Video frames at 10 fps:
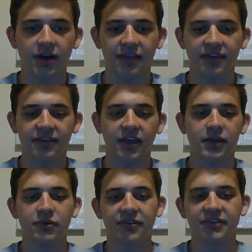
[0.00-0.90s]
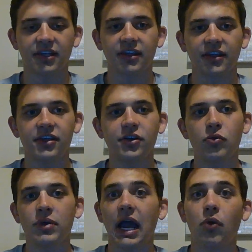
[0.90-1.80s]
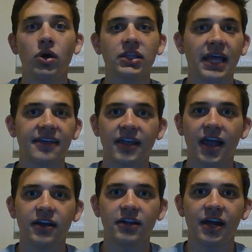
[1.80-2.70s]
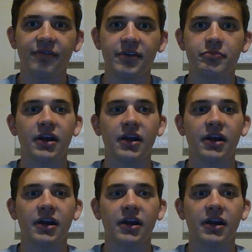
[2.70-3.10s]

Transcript: I think that he would have said, like, you know, we got one last title out of it,